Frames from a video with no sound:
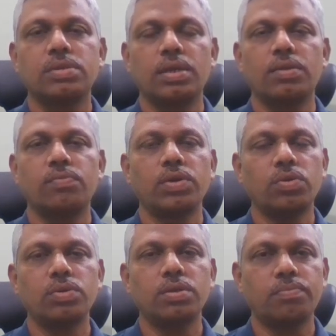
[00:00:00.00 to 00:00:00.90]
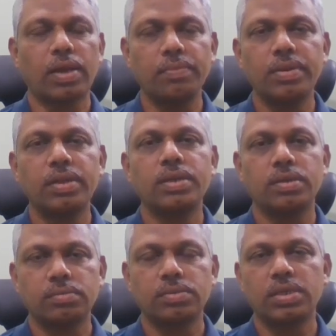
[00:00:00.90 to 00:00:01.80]
and we know the primary
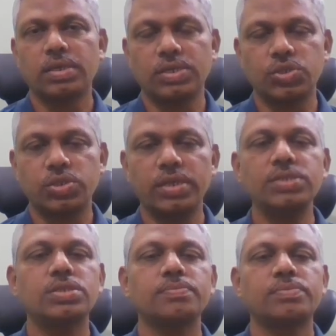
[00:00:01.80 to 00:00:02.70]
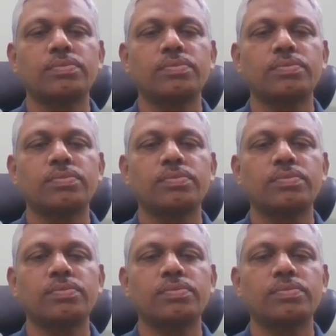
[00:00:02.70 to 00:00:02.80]
key constraints,